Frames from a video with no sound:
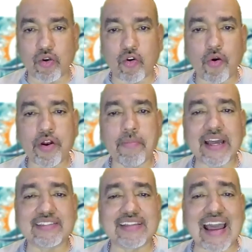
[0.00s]
So
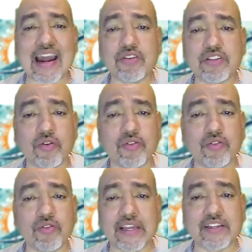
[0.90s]
cornerback is
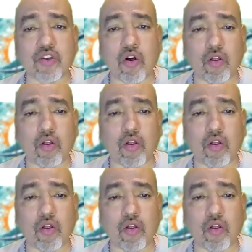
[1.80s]
Arizona's biggest